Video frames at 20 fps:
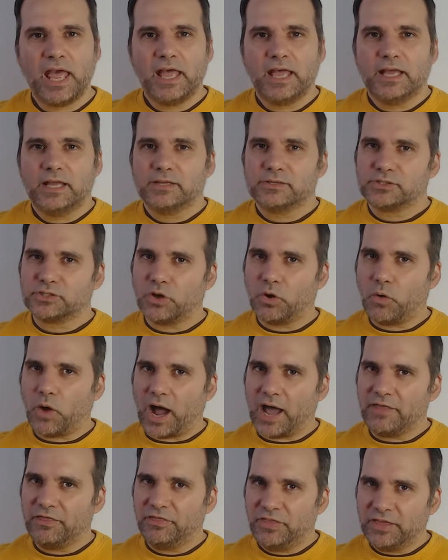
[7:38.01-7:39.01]
So
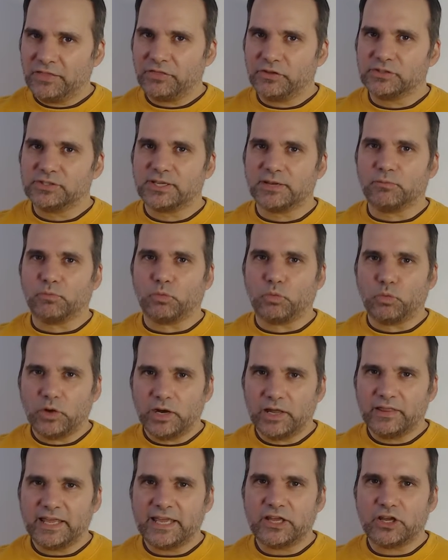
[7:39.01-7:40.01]
I think there's some
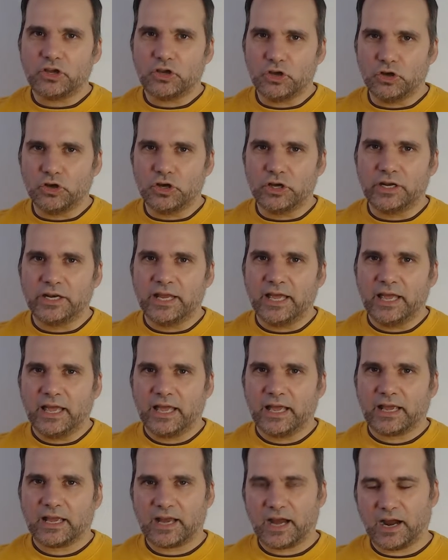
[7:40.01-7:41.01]
really
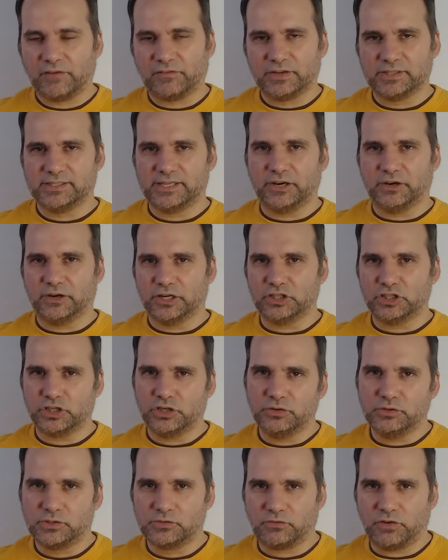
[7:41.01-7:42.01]
good covers here to
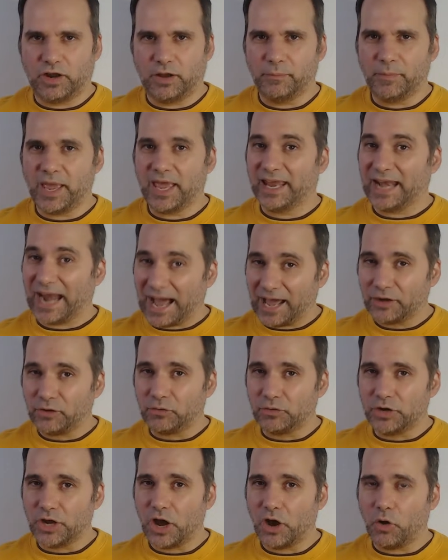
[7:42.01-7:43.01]
choose from, and I
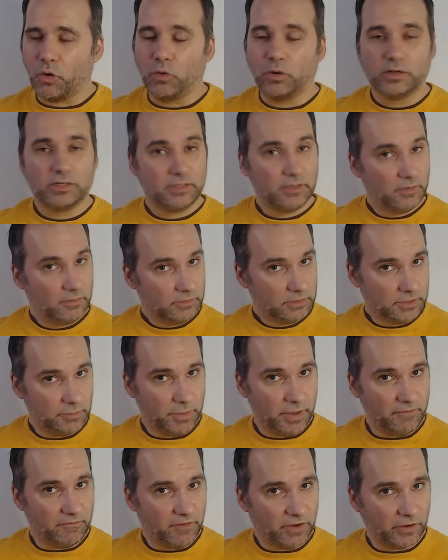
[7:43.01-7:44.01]
don't know, to
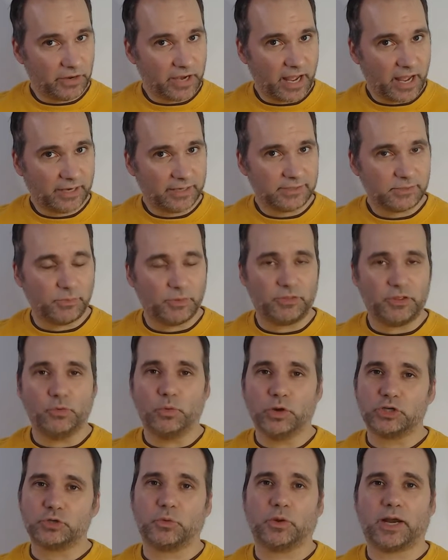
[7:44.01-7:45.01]
be very honest with you,
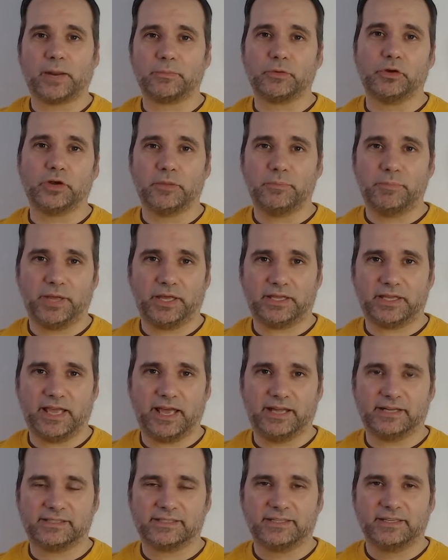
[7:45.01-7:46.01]
which one I'm going to pick
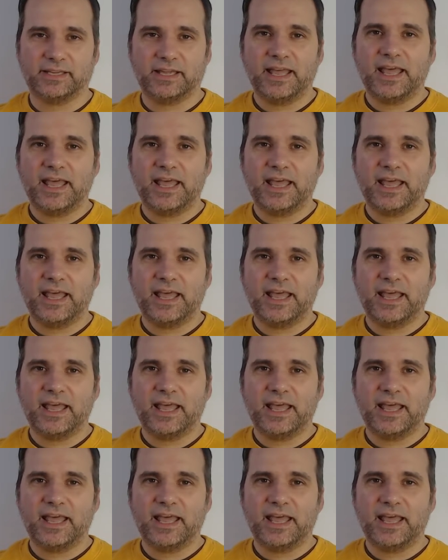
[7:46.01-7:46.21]
yet.